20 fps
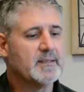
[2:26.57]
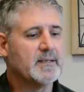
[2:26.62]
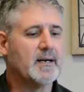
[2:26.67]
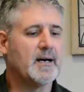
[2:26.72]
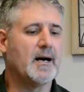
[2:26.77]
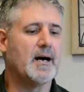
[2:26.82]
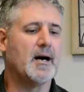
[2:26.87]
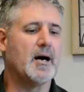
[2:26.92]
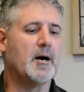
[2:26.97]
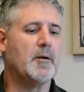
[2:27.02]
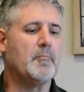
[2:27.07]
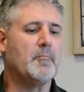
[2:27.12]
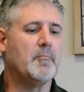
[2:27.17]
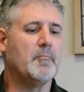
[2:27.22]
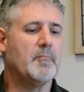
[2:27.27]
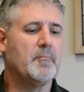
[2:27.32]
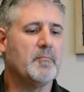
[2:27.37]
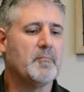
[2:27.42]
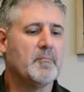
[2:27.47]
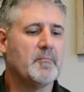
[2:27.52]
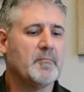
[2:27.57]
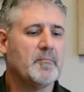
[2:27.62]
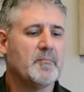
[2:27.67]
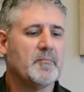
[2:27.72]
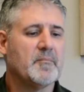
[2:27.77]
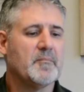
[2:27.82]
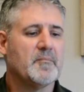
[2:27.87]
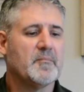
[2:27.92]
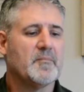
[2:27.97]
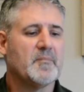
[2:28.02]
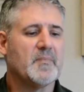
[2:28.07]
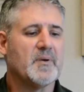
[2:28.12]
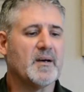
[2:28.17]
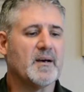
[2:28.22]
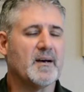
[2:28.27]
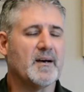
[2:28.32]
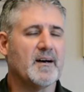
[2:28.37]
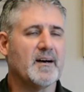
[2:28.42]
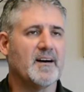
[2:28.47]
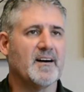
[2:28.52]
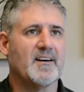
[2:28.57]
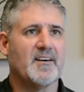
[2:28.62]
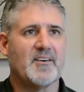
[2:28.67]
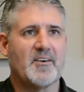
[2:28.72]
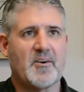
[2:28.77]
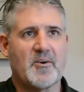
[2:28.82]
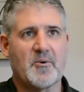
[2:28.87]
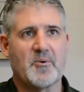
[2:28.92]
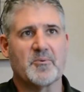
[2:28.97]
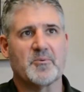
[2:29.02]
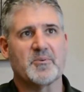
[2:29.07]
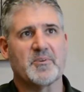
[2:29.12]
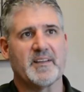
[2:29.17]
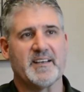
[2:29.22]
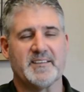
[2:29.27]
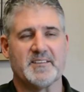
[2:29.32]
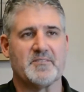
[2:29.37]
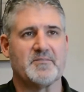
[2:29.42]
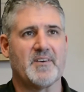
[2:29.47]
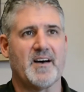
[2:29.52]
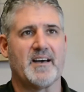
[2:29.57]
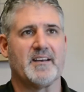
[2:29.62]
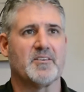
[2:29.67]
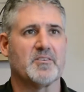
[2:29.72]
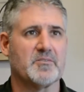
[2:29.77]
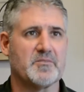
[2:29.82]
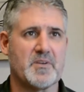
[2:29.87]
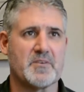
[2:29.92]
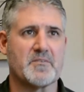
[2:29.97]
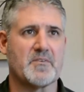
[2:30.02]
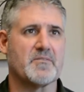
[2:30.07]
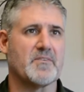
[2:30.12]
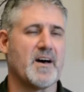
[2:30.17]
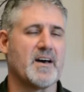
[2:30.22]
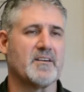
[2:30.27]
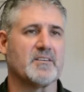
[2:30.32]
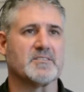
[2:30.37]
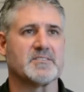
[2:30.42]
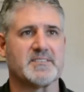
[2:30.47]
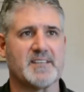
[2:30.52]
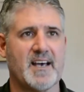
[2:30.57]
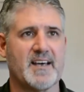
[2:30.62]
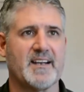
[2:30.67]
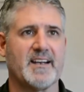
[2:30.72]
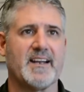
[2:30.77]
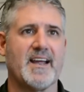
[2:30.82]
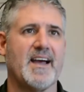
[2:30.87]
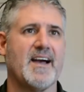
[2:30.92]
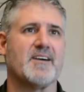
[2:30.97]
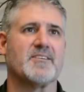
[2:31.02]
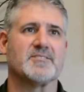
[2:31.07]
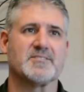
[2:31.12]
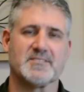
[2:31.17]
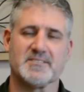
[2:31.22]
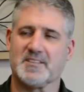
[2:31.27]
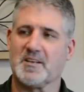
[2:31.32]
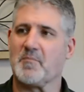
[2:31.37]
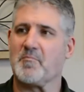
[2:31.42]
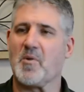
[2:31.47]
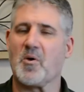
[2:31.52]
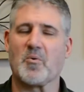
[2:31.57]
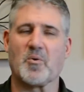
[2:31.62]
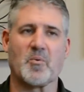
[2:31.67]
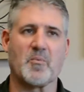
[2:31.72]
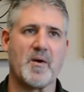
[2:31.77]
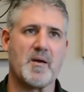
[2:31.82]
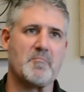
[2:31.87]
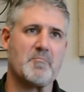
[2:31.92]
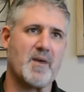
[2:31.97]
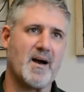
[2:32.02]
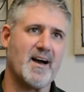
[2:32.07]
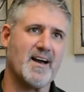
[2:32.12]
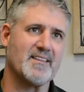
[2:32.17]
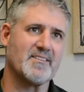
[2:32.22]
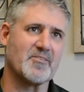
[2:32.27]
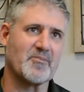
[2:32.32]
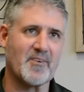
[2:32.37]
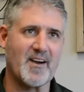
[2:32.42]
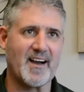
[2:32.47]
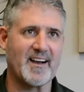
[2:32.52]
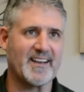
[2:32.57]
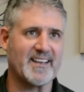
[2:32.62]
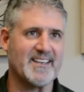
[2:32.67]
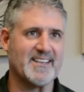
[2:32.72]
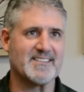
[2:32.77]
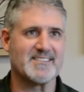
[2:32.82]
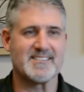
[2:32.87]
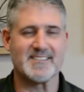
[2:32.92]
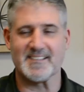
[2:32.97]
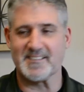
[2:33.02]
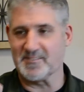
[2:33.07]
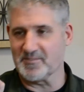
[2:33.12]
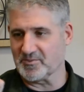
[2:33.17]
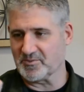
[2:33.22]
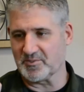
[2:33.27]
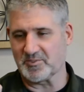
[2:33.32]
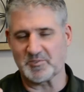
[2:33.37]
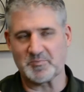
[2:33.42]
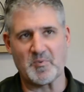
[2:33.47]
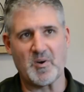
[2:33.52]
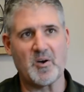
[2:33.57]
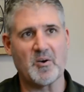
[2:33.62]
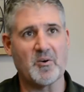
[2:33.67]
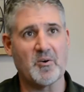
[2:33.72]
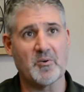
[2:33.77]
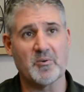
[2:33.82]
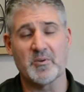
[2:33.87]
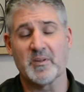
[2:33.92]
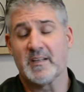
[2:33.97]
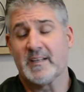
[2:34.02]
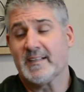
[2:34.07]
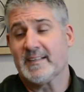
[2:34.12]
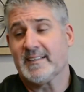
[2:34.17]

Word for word: Um, uh, hole in the vinyl, if you have a vinyl-sided house and a mower went by, the rock hits it, and there's a small hole,